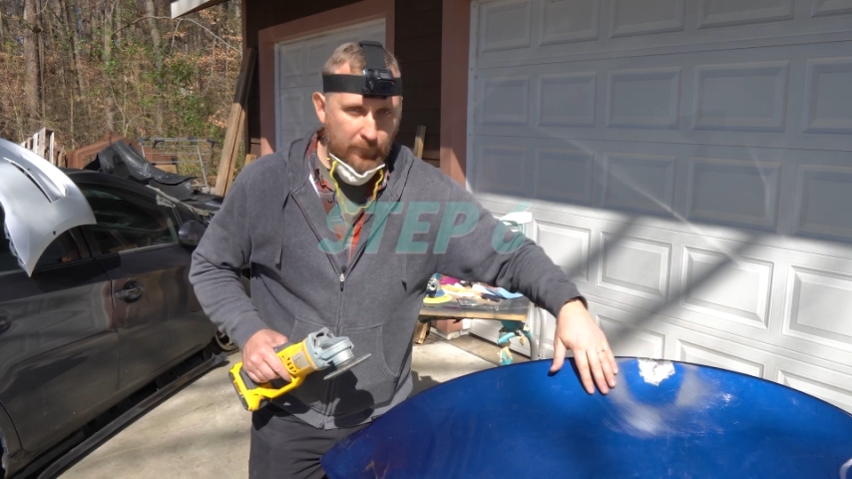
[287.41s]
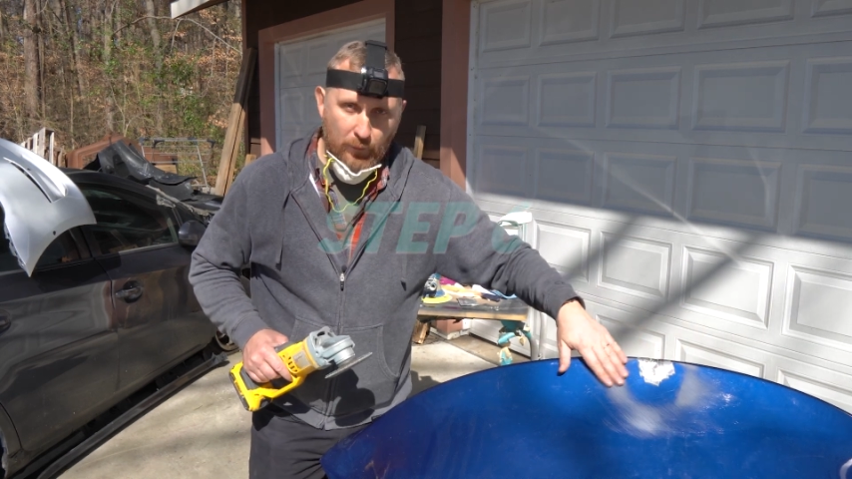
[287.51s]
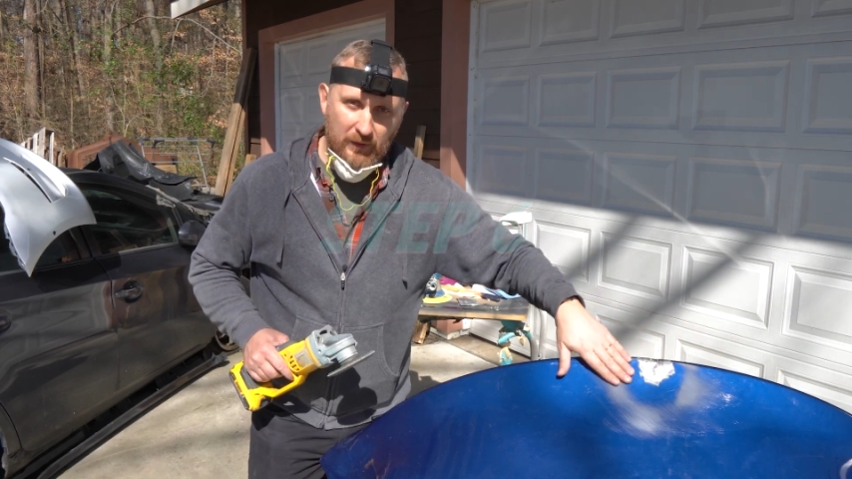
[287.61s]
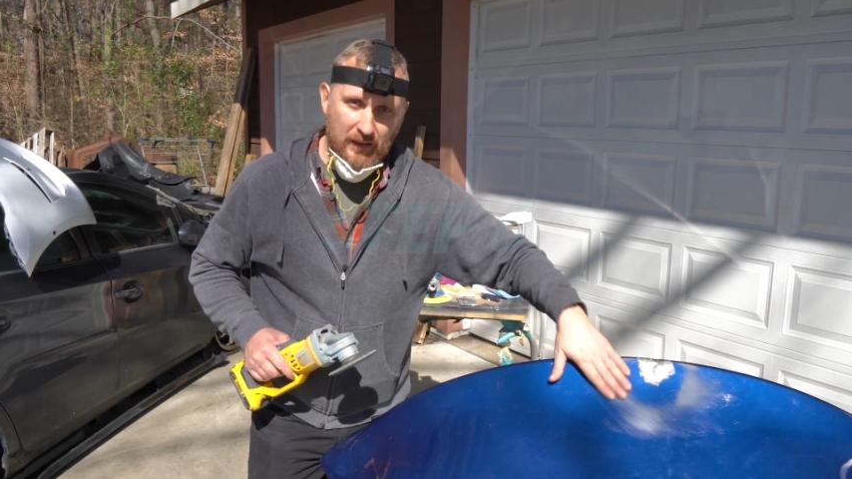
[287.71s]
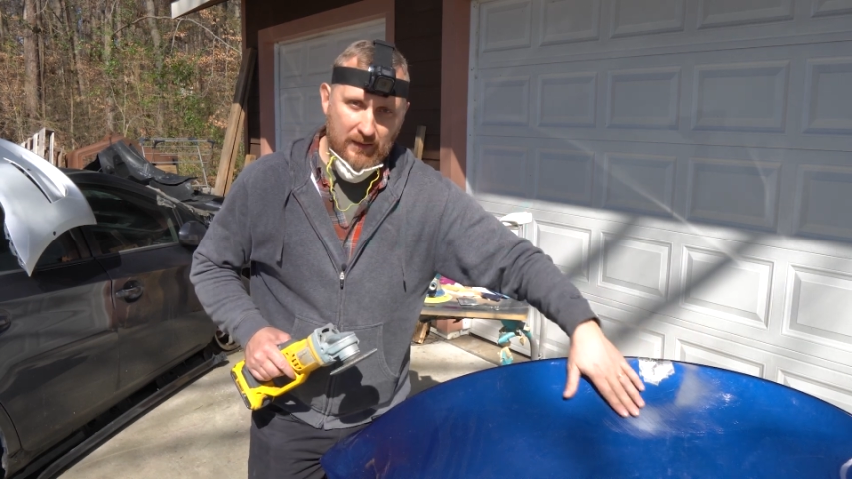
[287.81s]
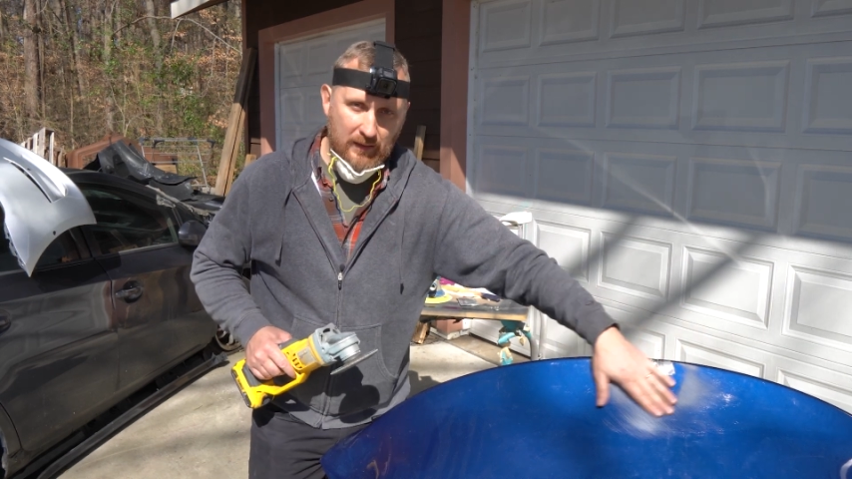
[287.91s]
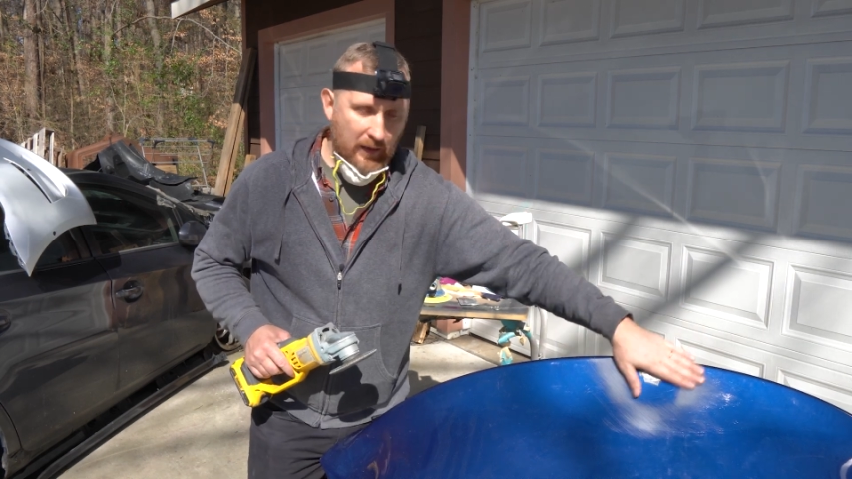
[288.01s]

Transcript: from this